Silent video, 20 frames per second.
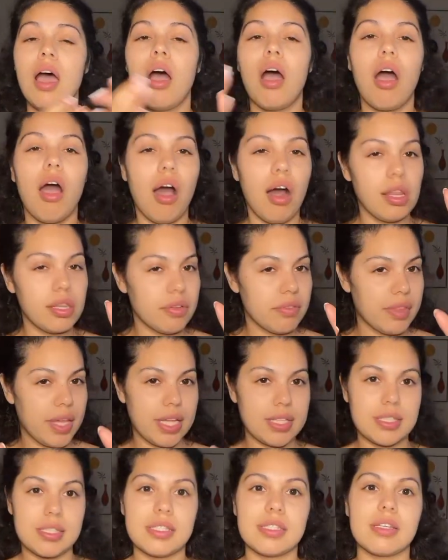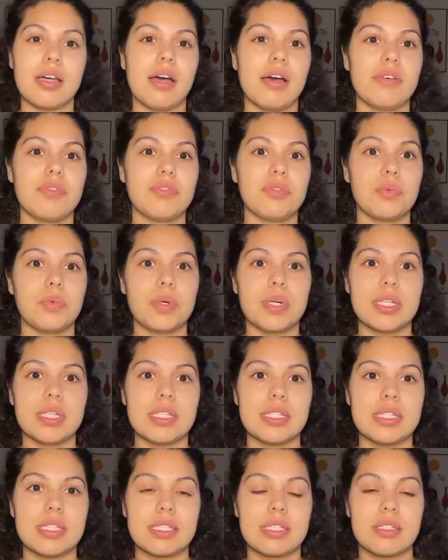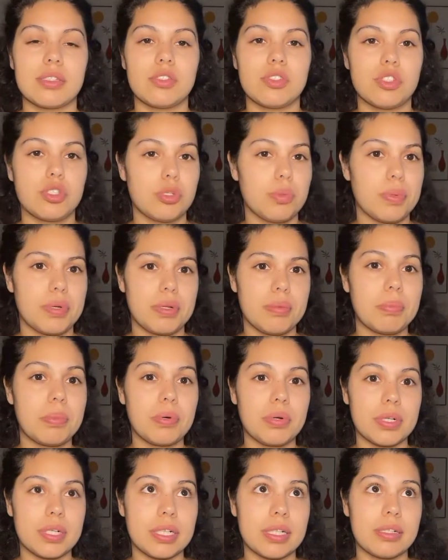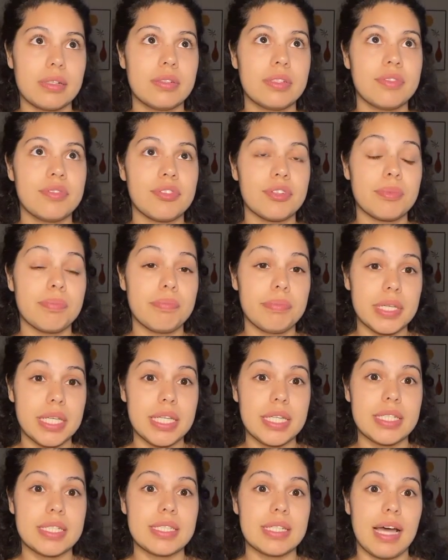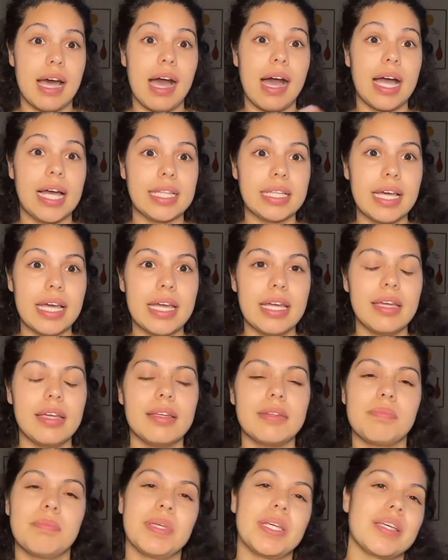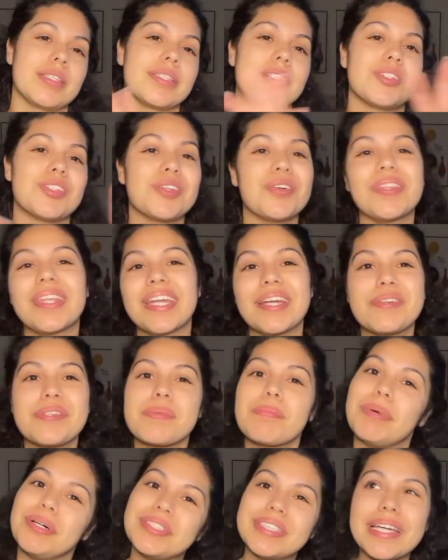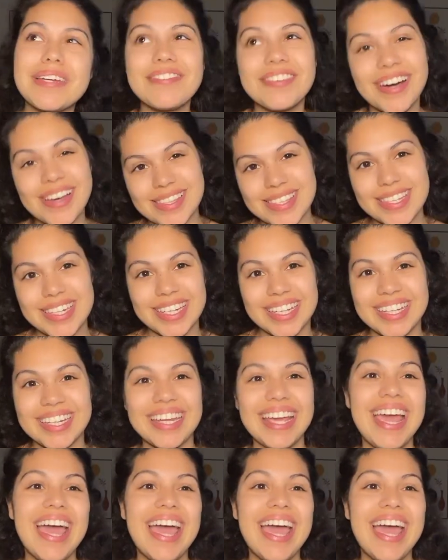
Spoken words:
All of that stuff was super important for me to highlight, because it showed that I was multifaceted.